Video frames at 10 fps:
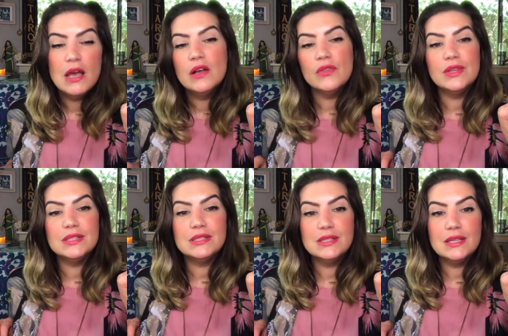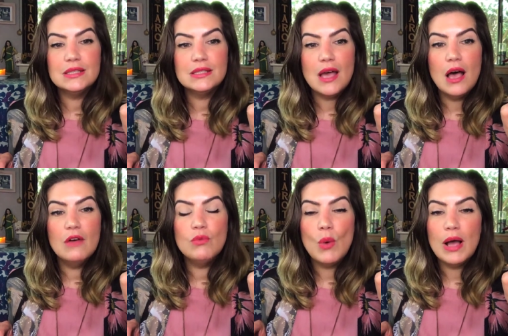The Six
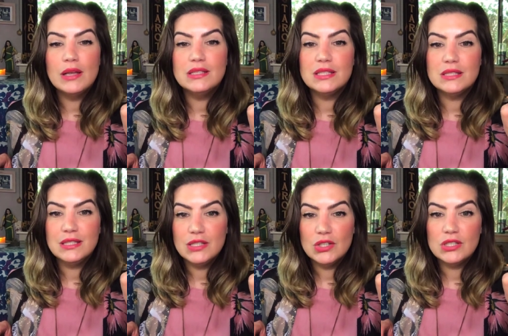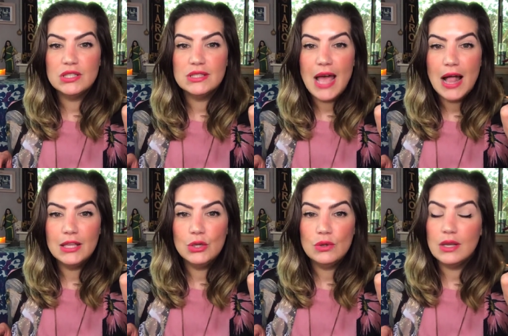of Wands is here to tell
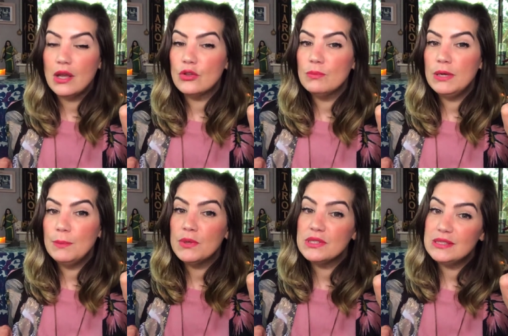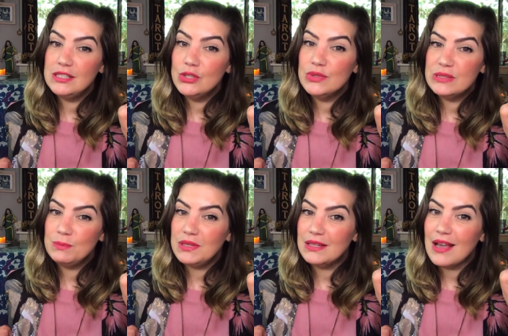you that other people see you as
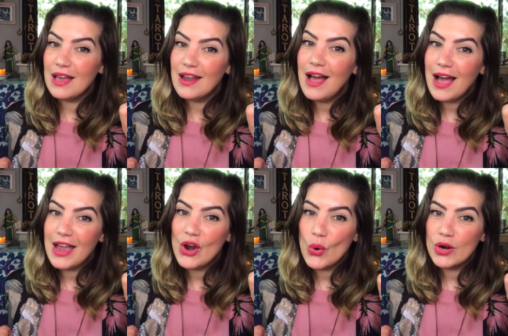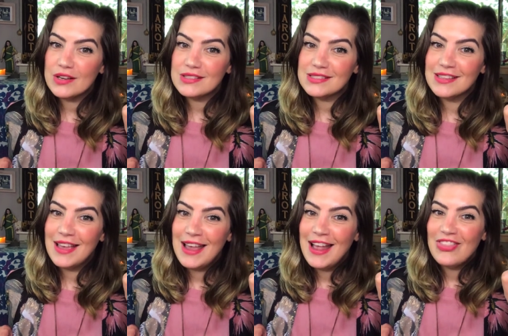being on a high horse,
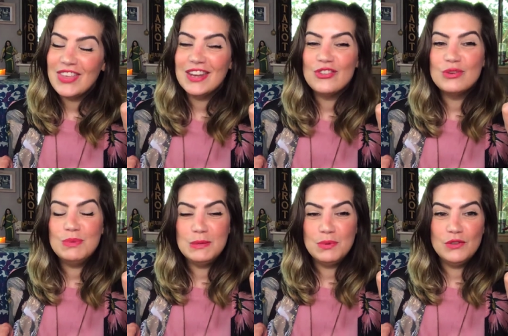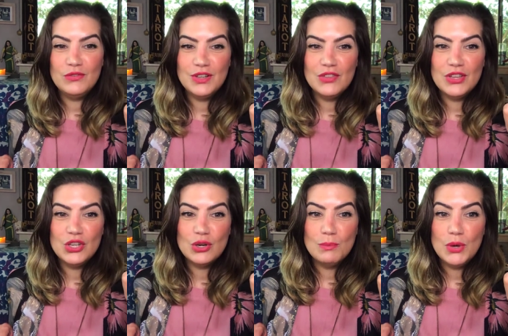that other people feel that
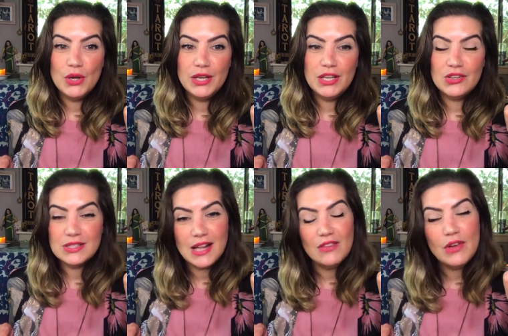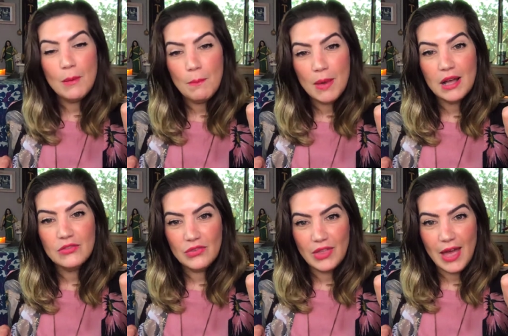you're putting yourself
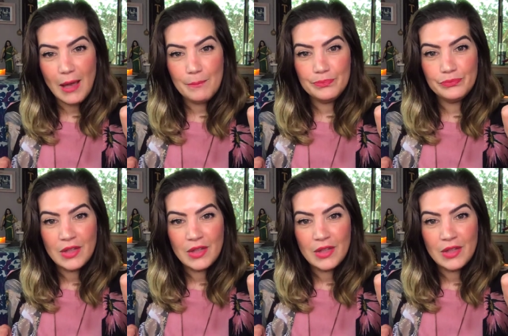above them,